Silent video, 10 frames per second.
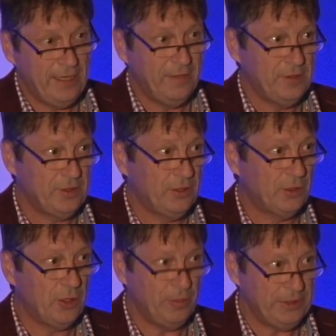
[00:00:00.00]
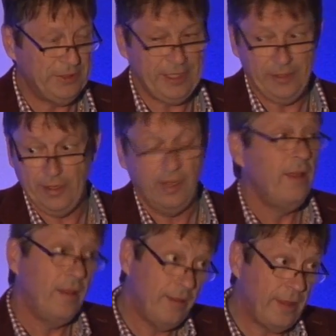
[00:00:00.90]
have as a commentary.
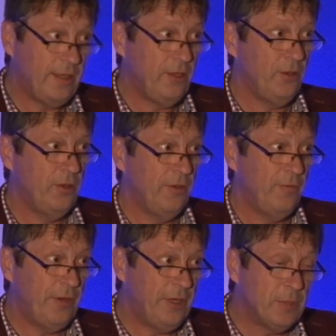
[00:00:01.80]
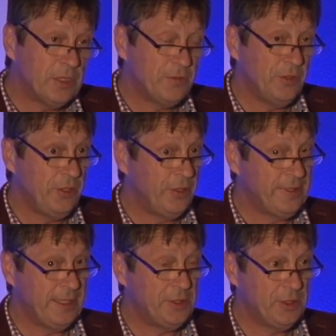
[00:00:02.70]
Thank you very much for your
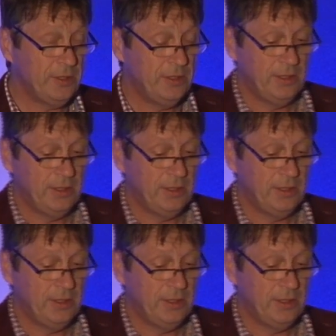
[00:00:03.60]
attention.